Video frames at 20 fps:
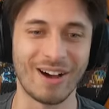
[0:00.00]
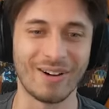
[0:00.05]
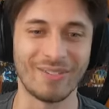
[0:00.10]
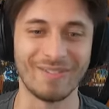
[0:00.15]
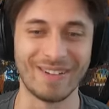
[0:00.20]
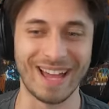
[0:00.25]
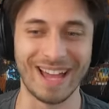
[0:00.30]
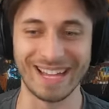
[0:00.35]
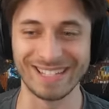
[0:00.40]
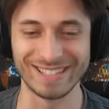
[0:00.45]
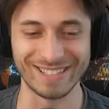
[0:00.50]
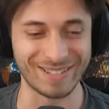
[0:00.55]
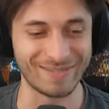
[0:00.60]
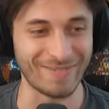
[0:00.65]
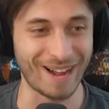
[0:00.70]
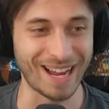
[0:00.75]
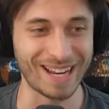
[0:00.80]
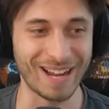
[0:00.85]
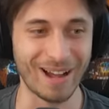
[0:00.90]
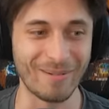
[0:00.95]
man, dude,
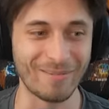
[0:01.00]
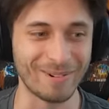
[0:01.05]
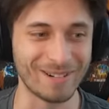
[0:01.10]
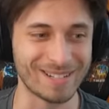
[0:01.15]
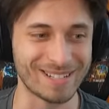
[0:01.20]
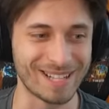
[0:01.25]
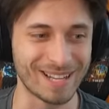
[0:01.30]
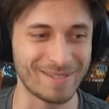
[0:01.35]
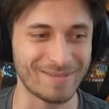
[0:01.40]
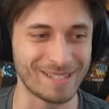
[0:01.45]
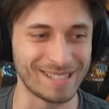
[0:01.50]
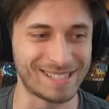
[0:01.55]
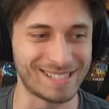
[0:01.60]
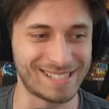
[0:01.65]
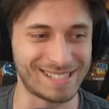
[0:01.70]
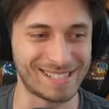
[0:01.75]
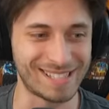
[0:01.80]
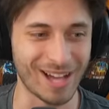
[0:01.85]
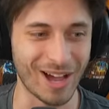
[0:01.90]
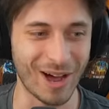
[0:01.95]
my number is gonna be
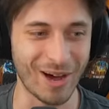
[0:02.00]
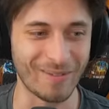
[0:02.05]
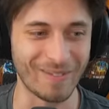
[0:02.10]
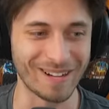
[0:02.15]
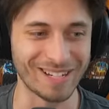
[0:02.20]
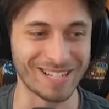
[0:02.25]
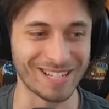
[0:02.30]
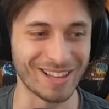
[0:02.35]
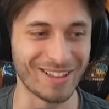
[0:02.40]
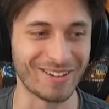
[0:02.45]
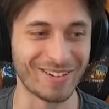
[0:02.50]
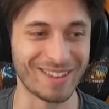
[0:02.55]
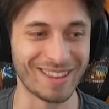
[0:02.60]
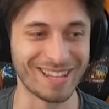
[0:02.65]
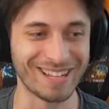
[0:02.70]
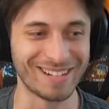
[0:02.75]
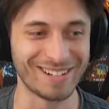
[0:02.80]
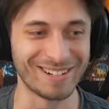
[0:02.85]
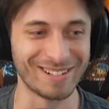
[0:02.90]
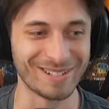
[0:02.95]
so much lower
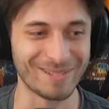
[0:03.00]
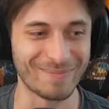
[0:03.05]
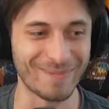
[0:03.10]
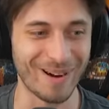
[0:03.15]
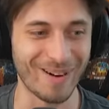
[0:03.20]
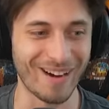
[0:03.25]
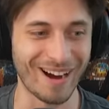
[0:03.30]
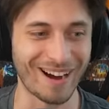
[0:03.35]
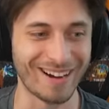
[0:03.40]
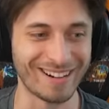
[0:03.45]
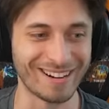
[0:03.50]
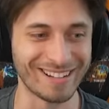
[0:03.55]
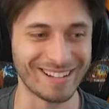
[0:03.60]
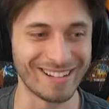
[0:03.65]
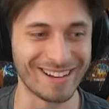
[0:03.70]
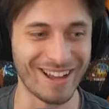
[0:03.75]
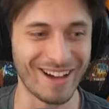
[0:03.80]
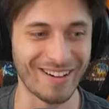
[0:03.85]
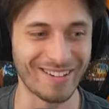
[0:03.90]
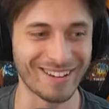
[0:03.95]
than yours, bro. I already
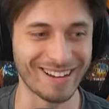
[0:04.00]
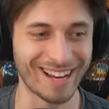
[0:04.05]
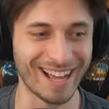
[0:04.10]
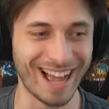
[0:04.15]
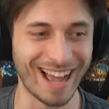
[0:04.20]
know it. I